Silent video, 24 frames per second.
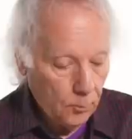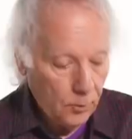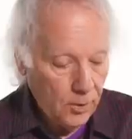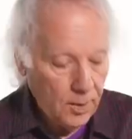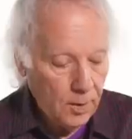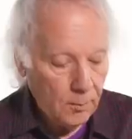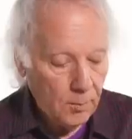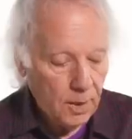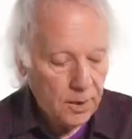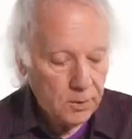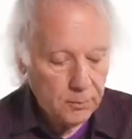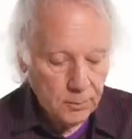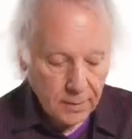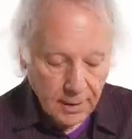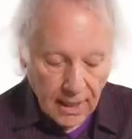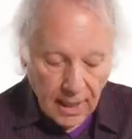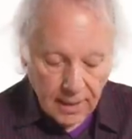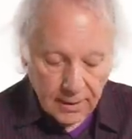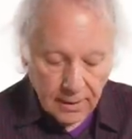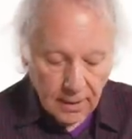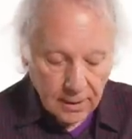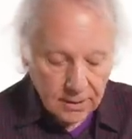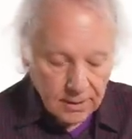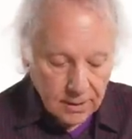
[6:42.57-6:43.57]
Pretty much what
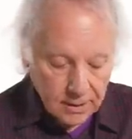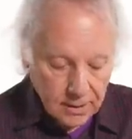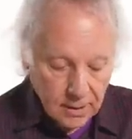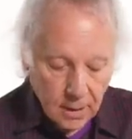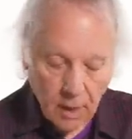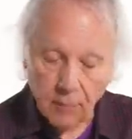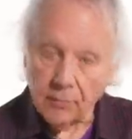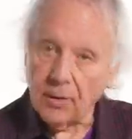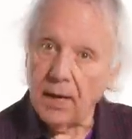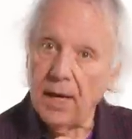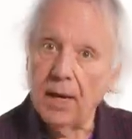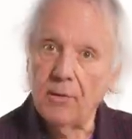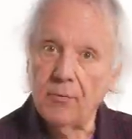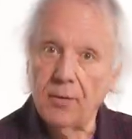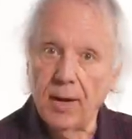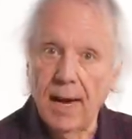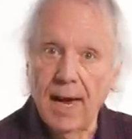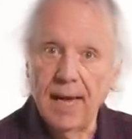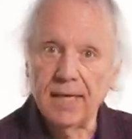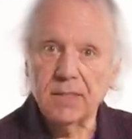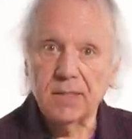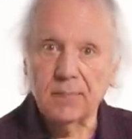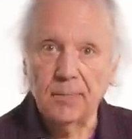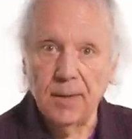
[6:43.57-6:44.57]
that does is cover every
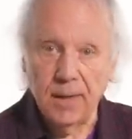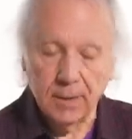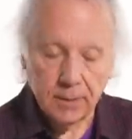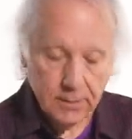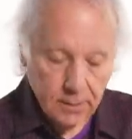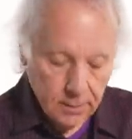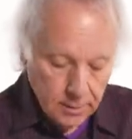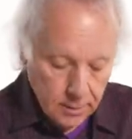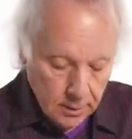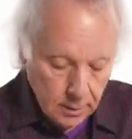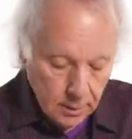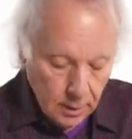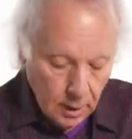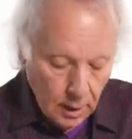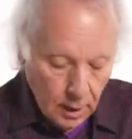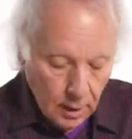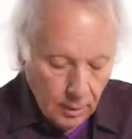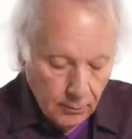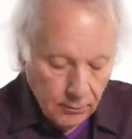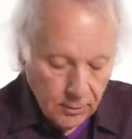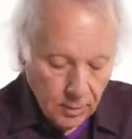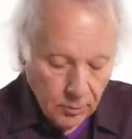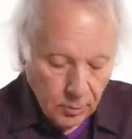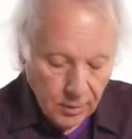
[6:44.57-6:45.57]
aspect
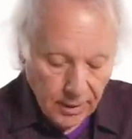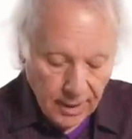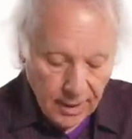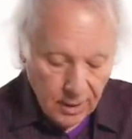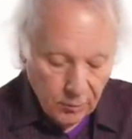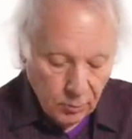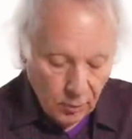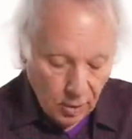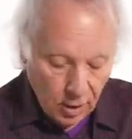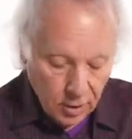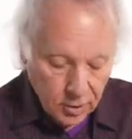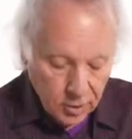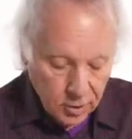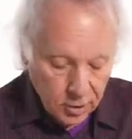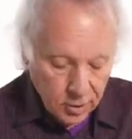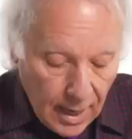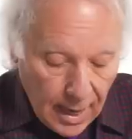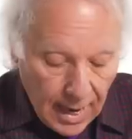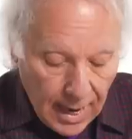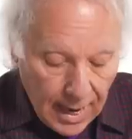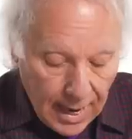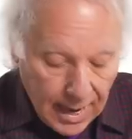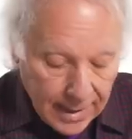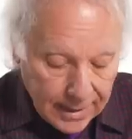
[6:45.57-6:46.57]
of the blade brush,
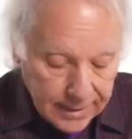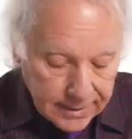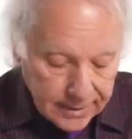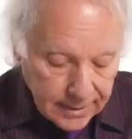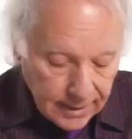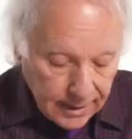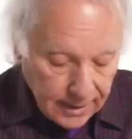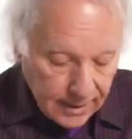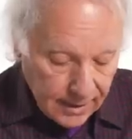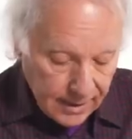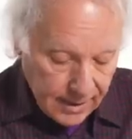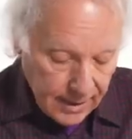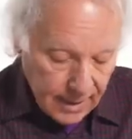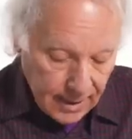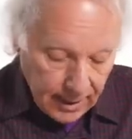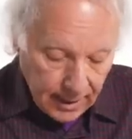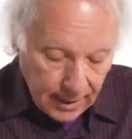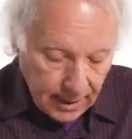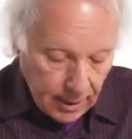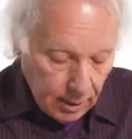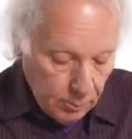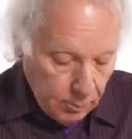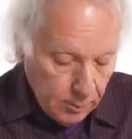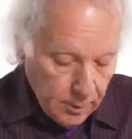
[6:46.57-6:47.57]
and I
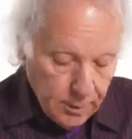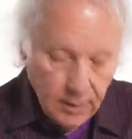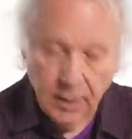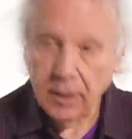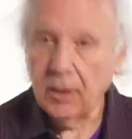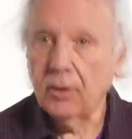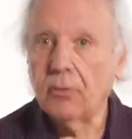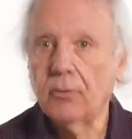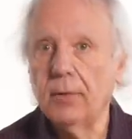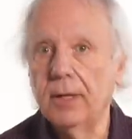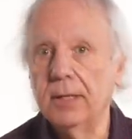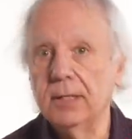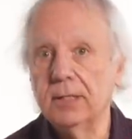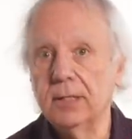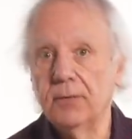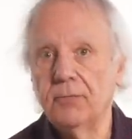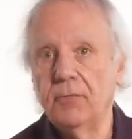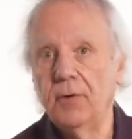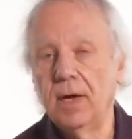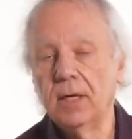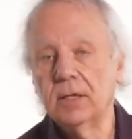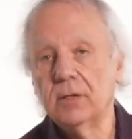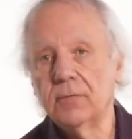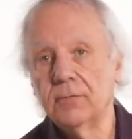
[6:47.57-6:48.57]
think it would increase
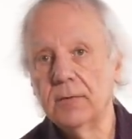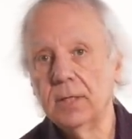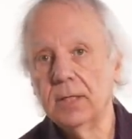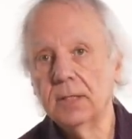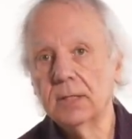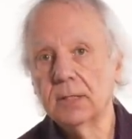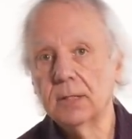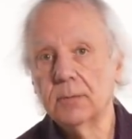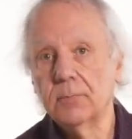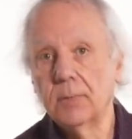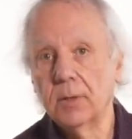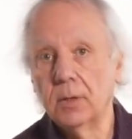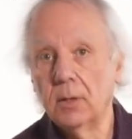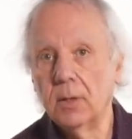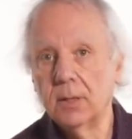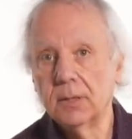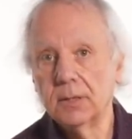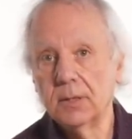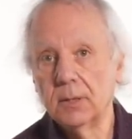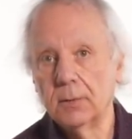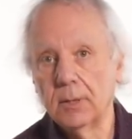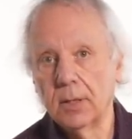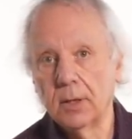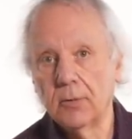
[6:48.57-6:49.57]
effectiveness but
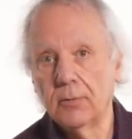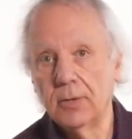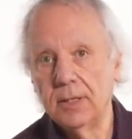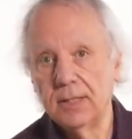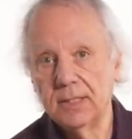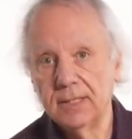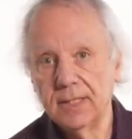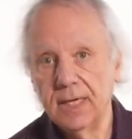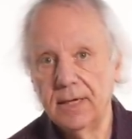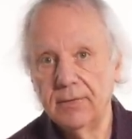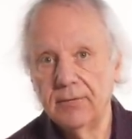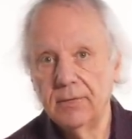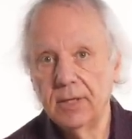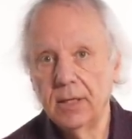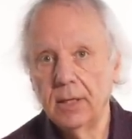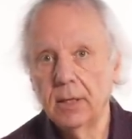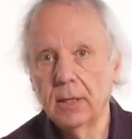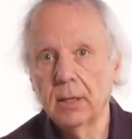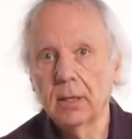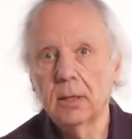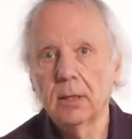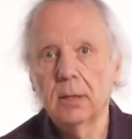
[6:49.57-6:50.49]
also increase safety.